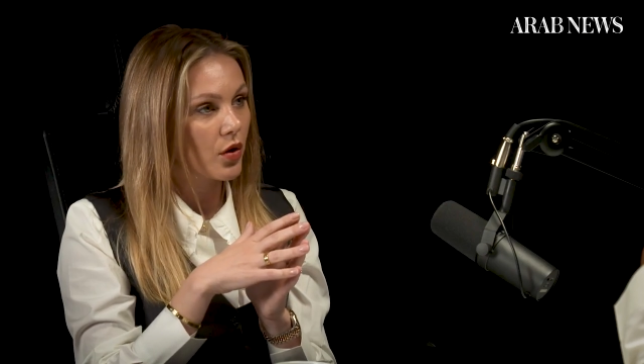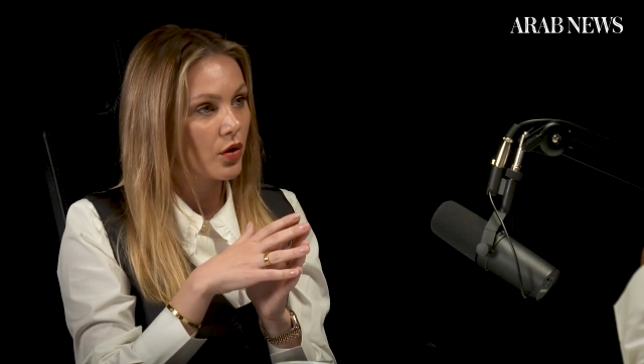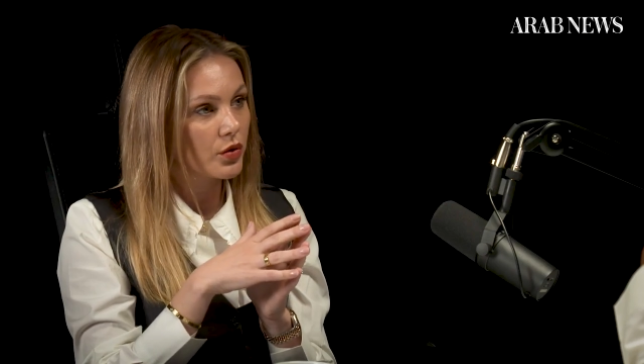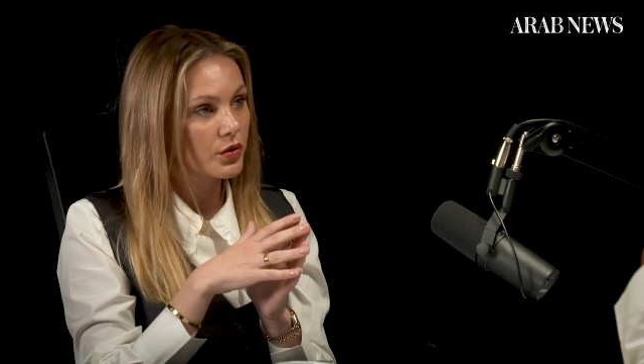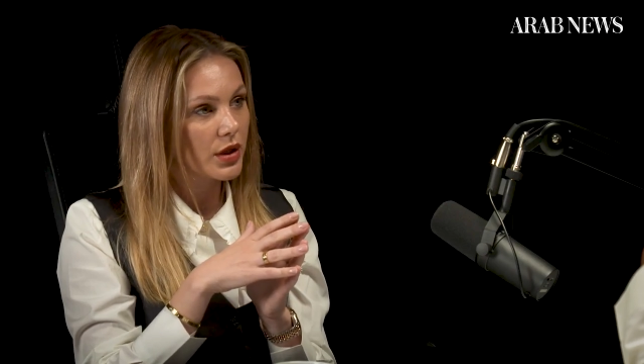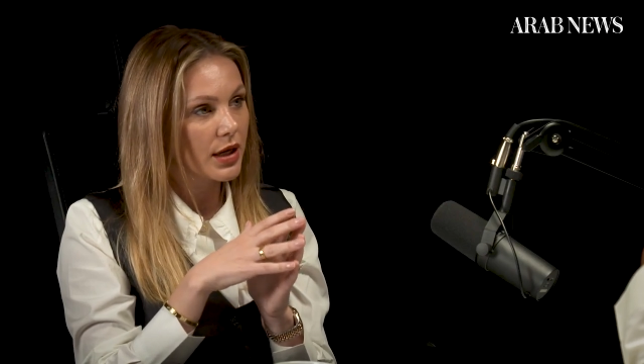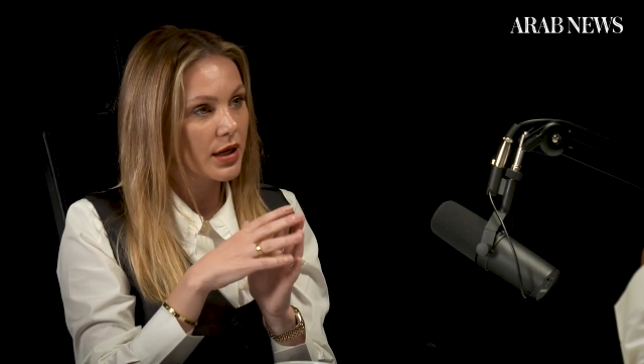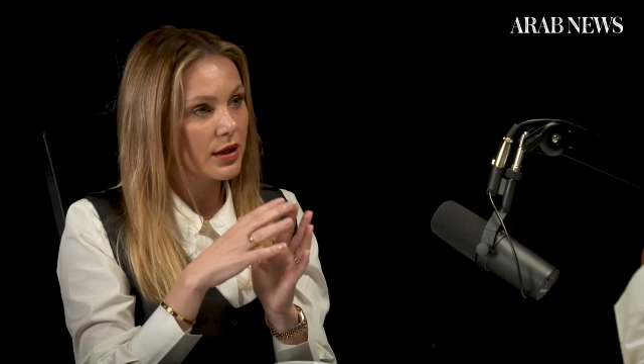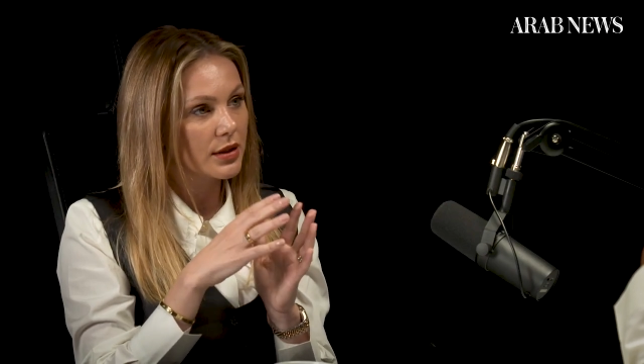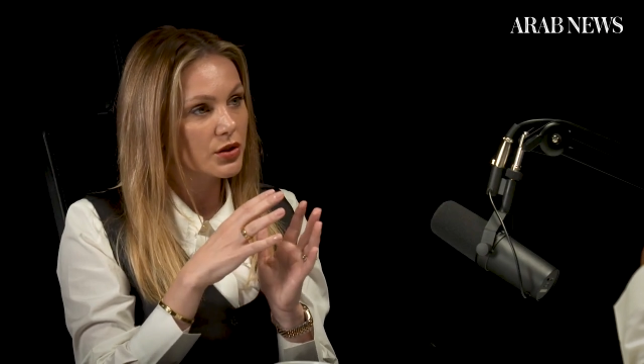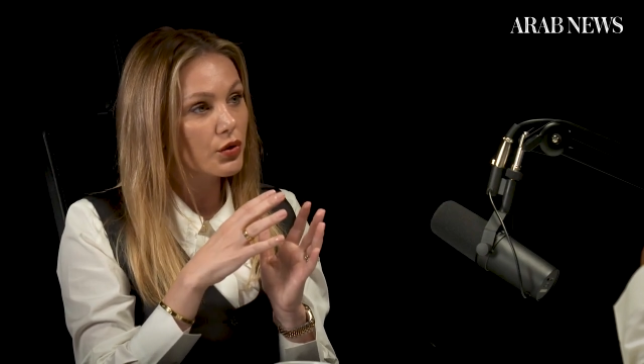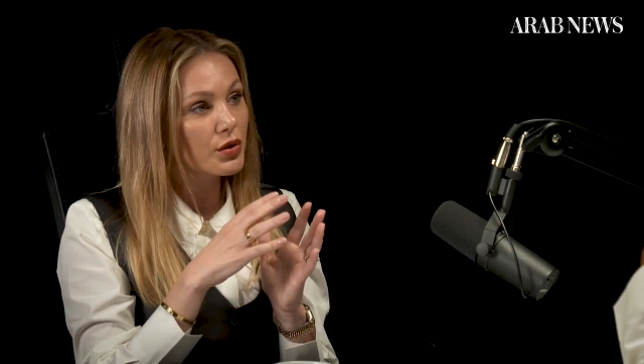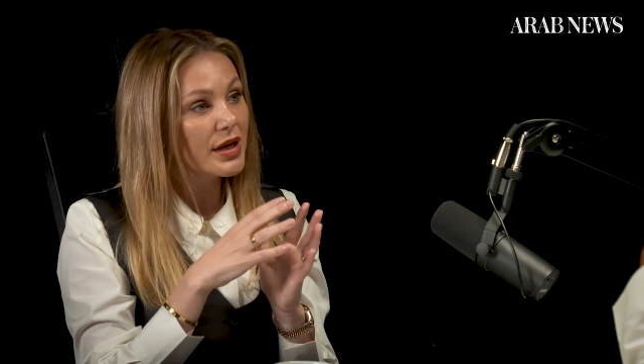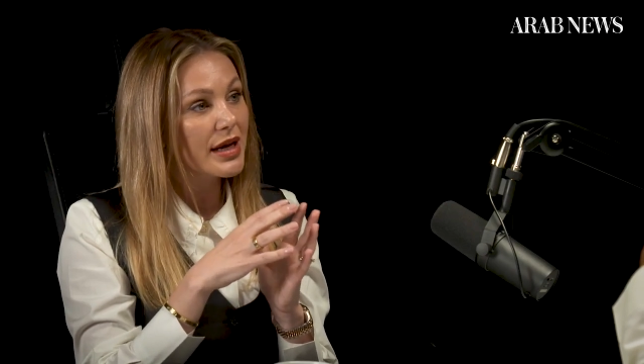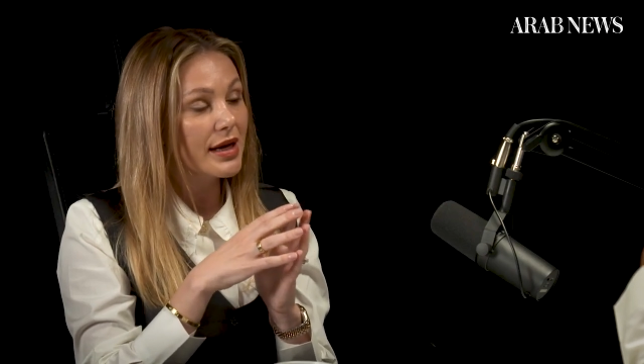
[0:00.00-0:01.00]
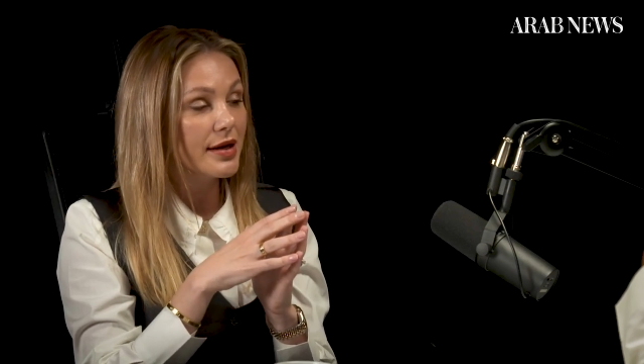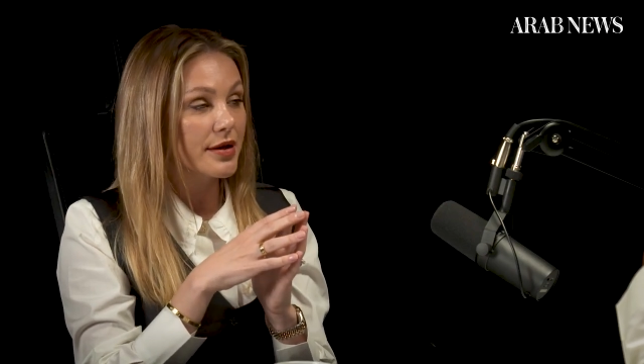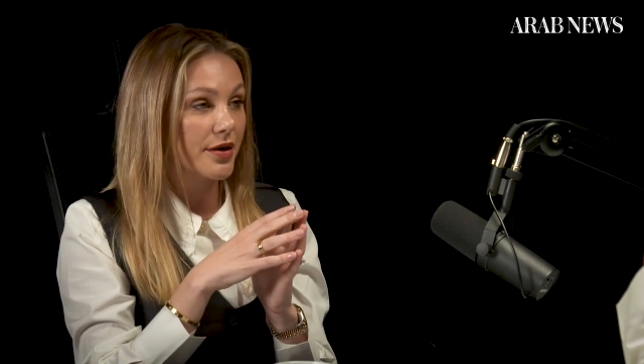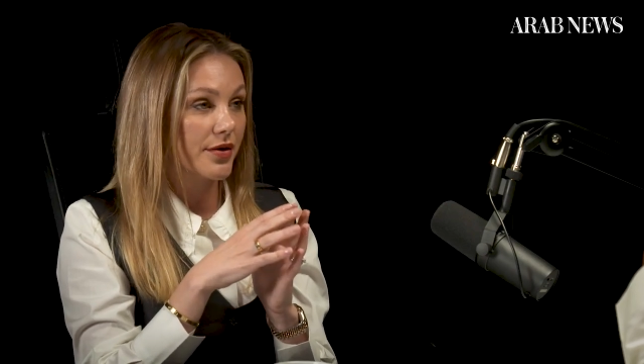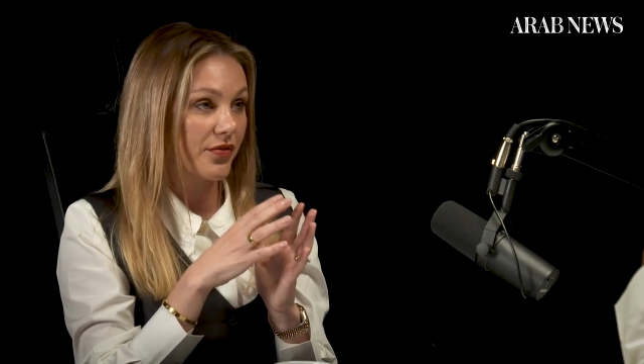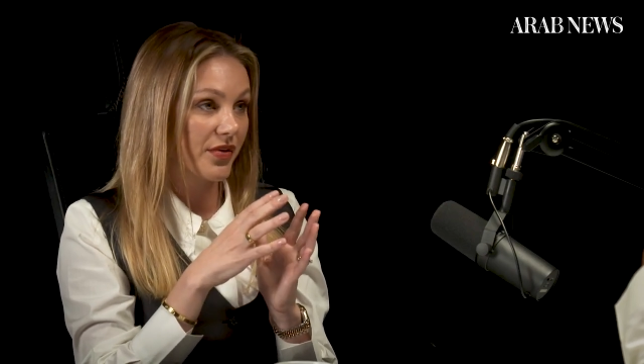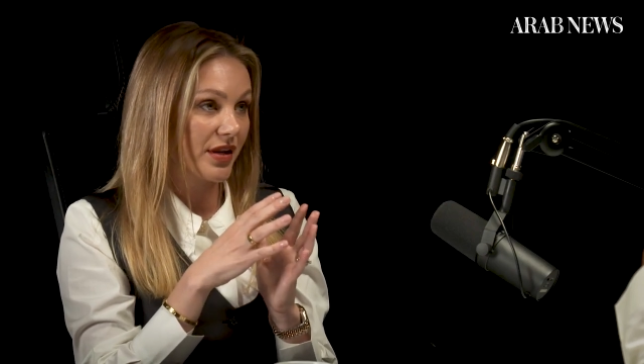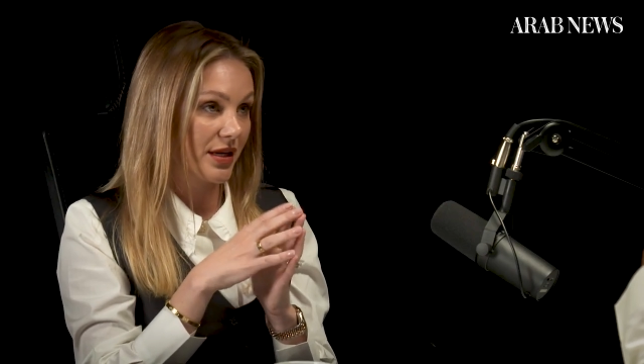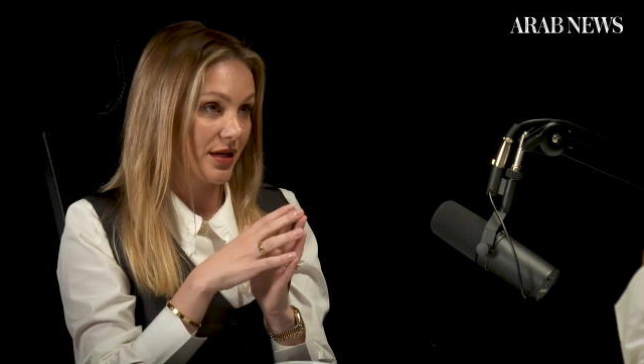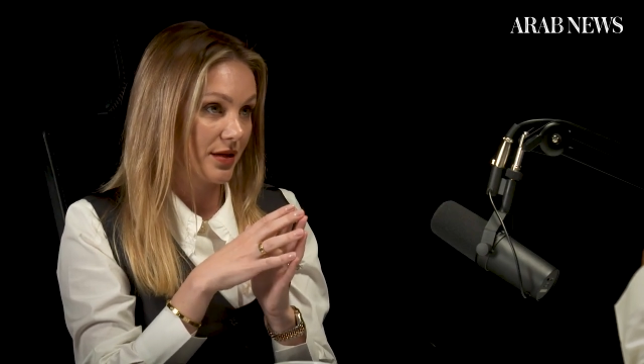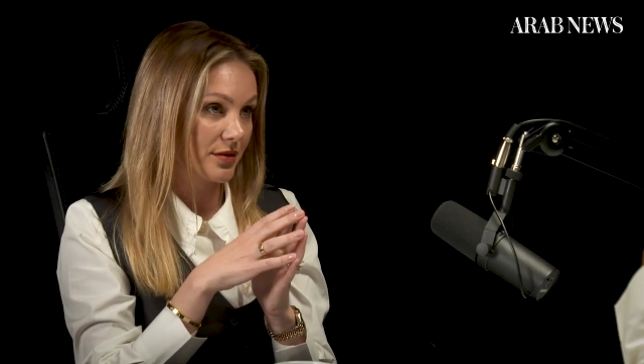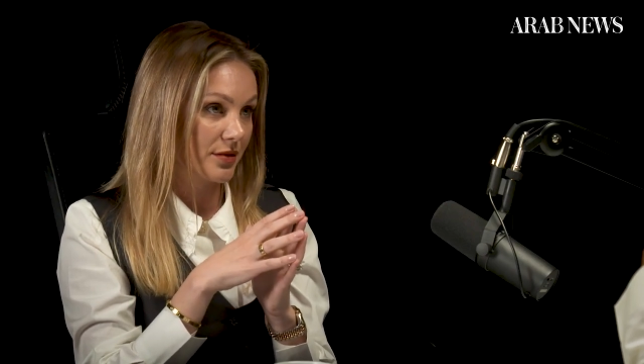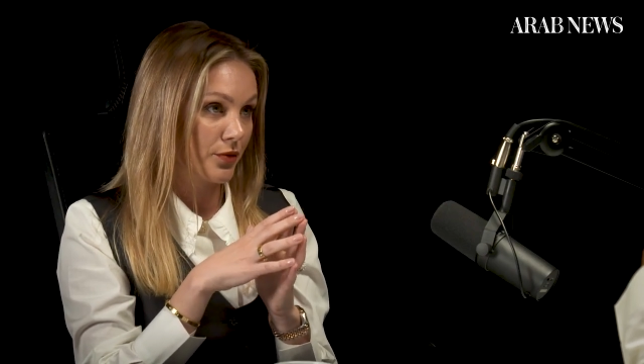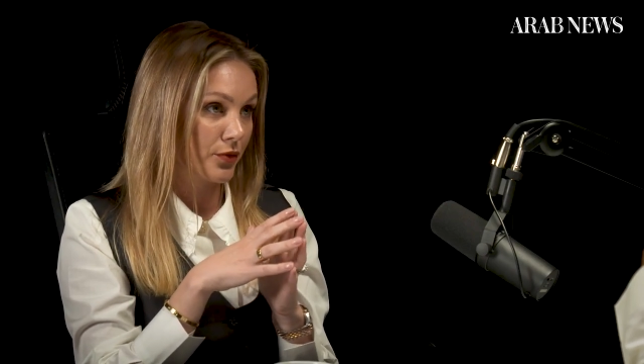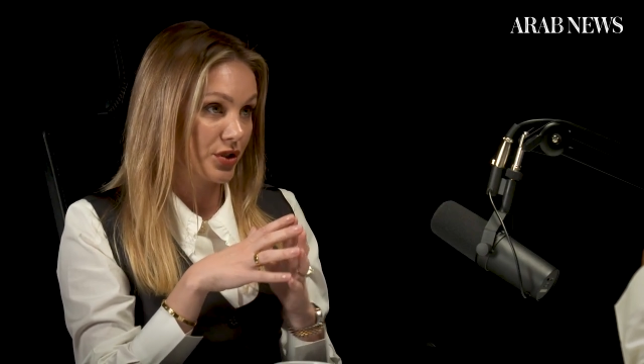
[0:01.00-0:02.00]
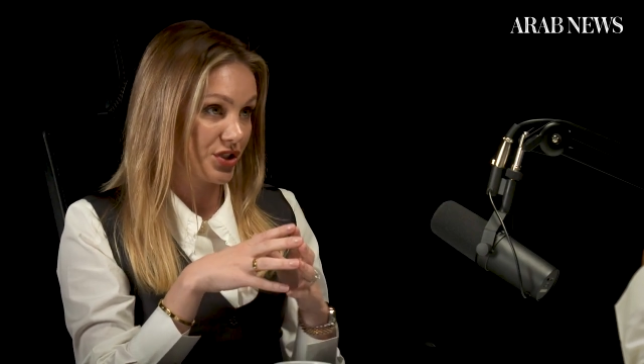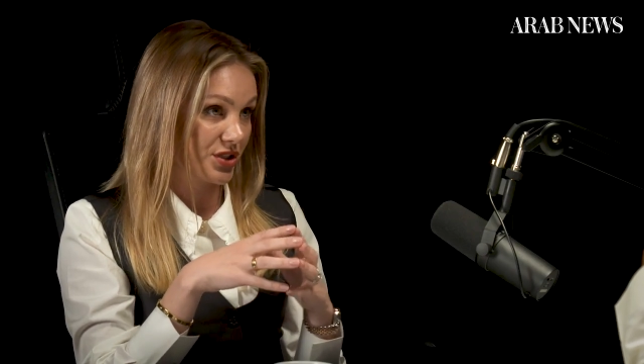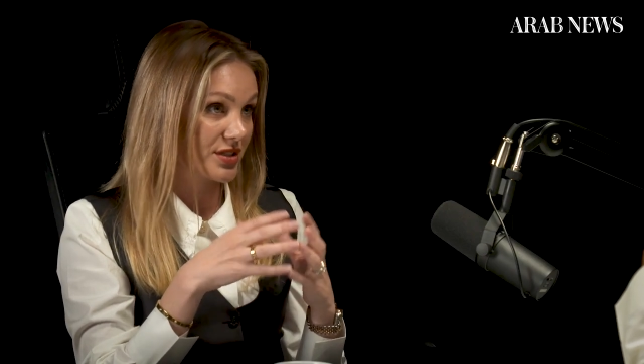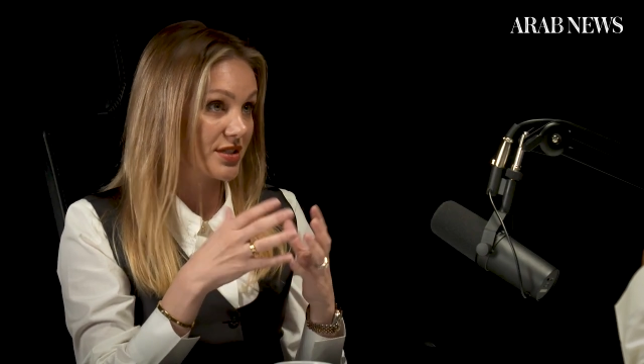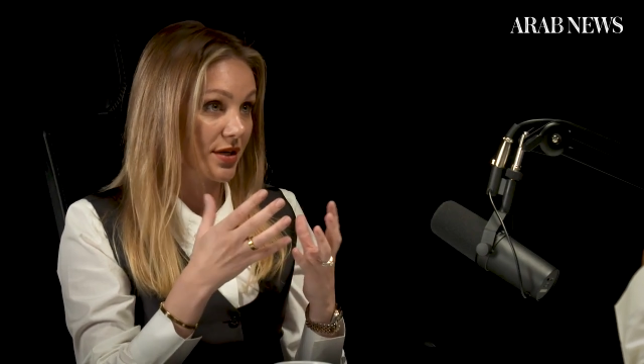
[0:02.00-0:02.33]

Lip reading: on nonlinear thinking, which is